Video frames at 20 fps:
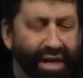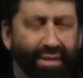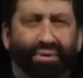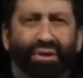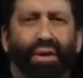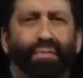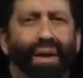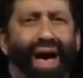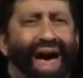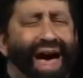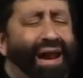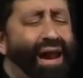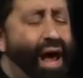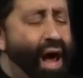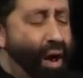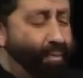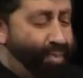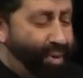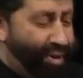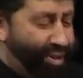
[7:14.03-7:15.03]
He was a man
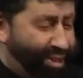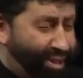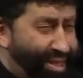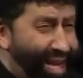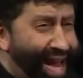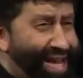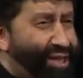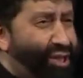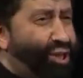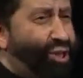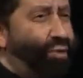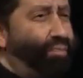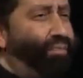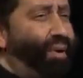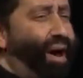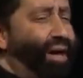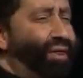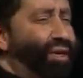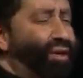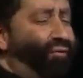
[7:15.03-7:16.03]
possessed
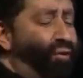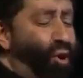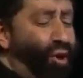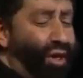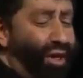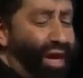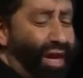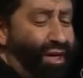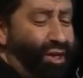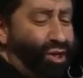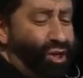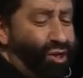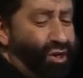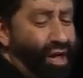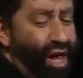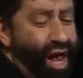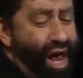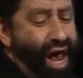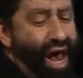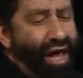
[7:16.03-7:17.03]
by the fallen
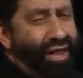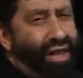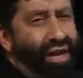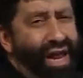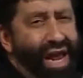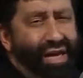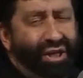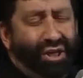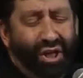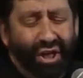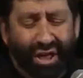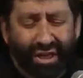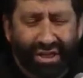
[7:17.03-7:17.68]
angel, and the nation